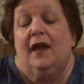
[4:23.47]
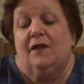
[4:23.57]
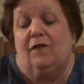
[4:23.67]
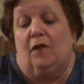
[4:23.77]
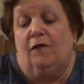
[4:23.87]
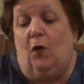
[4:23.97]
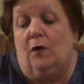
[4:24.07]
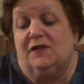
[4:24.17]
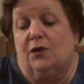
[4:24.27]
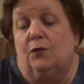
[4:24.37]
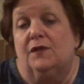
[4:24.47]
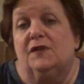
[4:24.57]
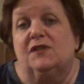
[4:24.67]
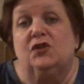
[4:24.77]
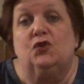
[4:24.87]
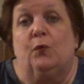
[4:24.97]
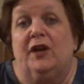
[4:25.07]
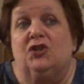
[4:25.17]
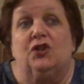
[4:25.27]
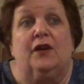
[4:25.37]
And for folks that are in this
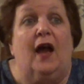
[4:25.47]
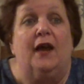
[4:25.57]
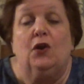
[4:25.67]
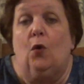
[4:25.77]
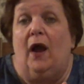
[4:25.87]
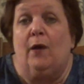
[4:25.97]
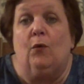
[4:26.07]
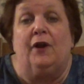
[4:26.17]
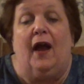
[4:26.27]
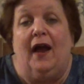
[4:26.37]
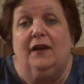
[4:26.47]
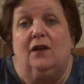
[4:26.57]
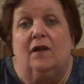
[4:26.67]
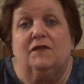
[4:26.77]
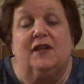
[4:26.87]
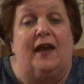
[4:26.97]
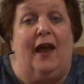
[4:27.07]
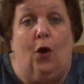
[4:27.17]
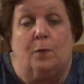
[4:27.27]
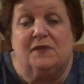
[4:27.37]
situation, I know I would. I'd love to
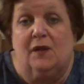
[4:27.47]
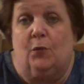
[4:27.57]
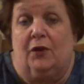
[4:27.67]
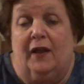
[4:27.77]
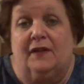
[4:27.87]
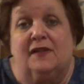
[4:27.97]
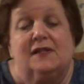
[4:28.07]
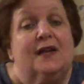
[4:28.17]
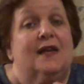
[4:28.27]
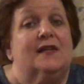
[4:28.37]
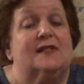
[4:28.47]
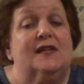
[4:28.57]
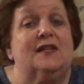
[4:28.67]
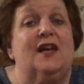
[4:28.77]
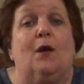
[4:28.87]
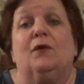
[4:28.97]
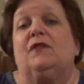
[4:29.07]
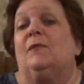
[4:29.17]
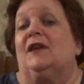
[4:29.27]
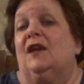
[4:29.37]
help someone like this, sit down with
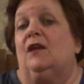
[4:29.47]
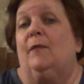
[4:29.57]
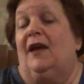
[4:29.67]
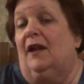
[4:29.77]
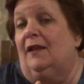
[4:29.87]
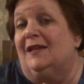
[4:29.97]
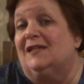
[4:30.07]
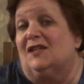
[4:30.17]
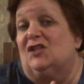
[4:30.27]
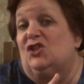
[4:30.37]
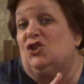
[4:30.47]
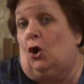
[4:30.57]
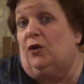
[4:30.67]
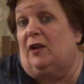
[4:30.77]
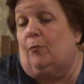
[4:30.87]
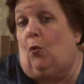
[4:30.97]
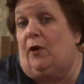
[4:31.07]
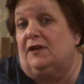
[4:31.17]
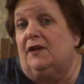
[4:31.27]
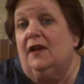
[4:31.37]
them and get them at least a starting
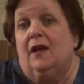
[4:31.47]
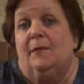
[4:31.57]
point.